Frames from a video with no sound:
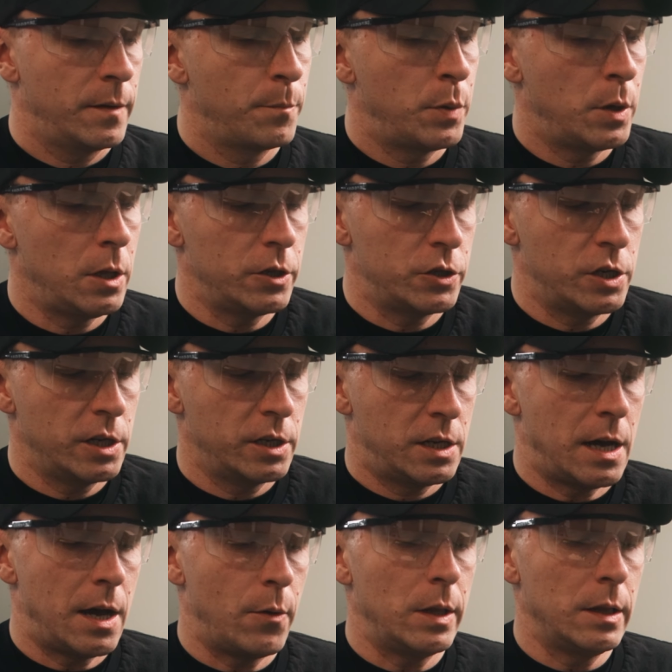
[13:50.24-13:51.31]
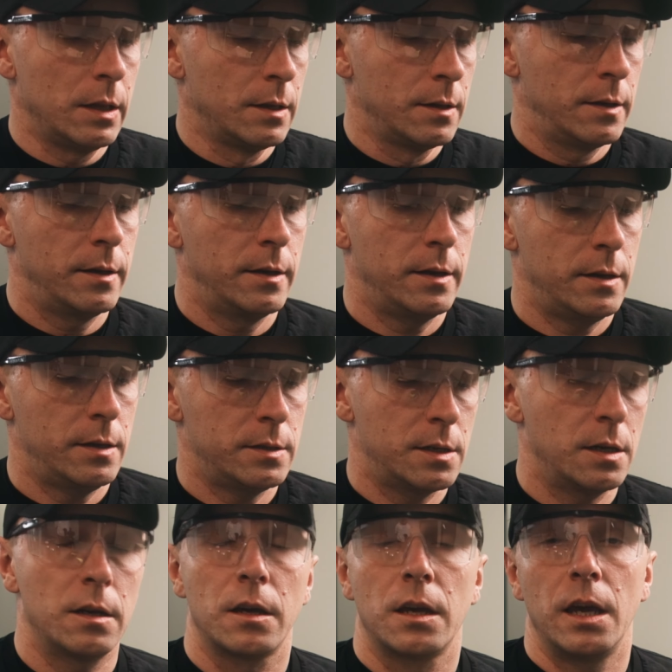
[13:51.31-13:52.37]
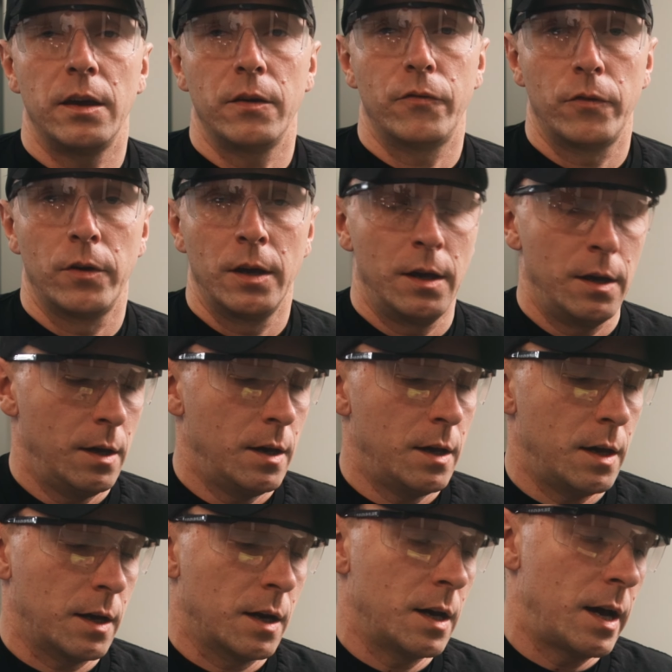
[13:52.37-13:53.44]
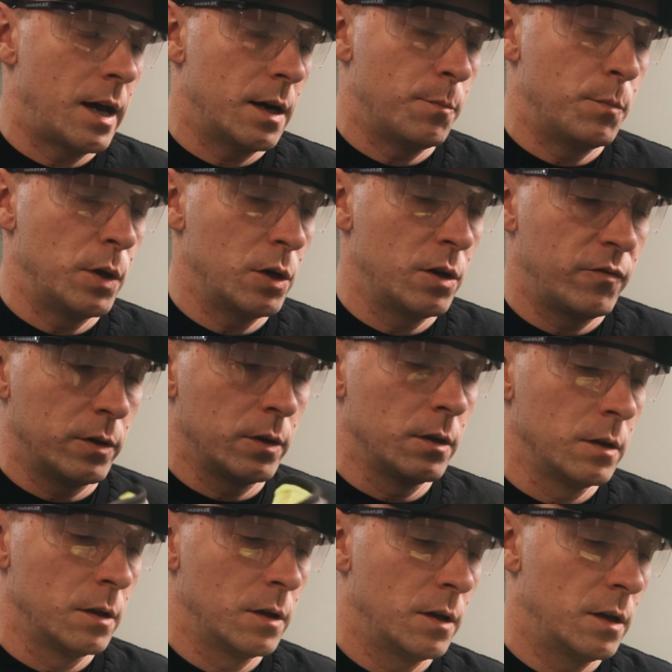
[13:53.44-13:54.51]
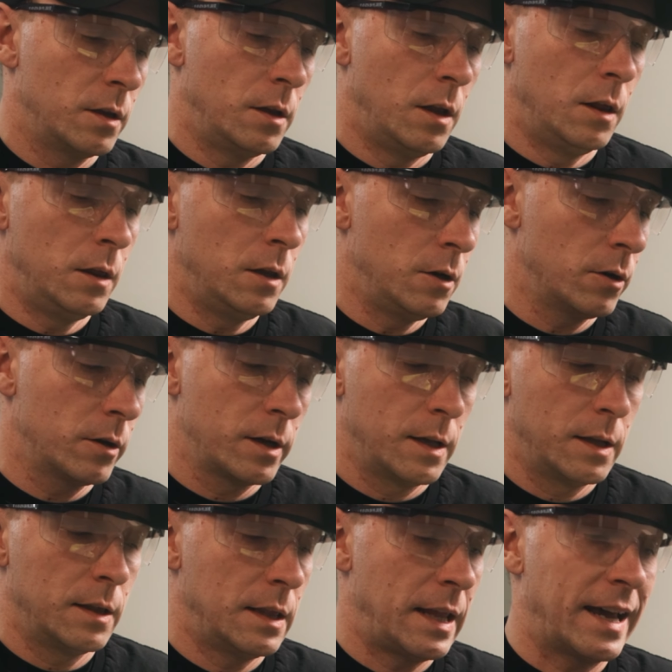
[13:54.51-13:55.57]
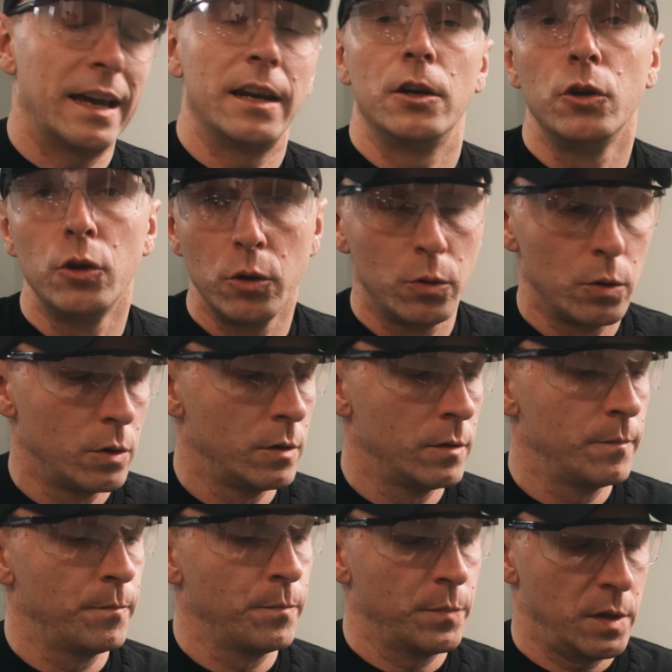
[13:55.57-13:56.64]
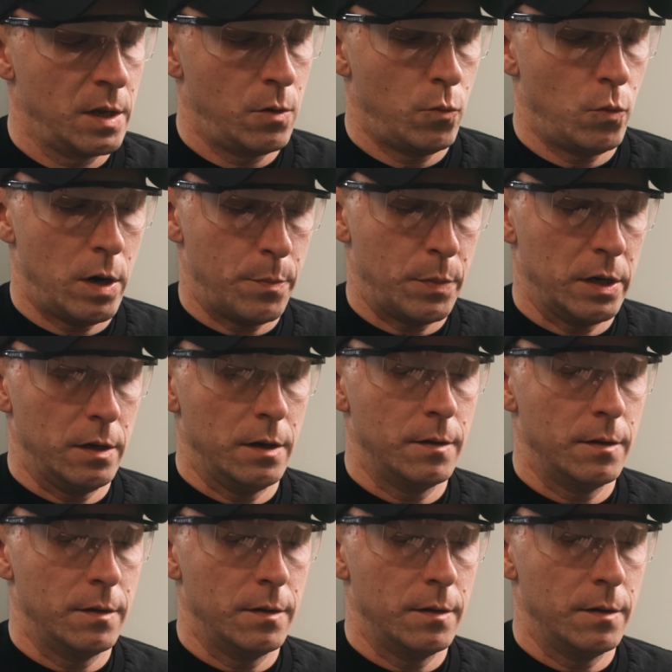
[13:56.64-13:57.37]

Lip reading: polishing towel. It's gonna give a gun a beautiful look, like a new weapon.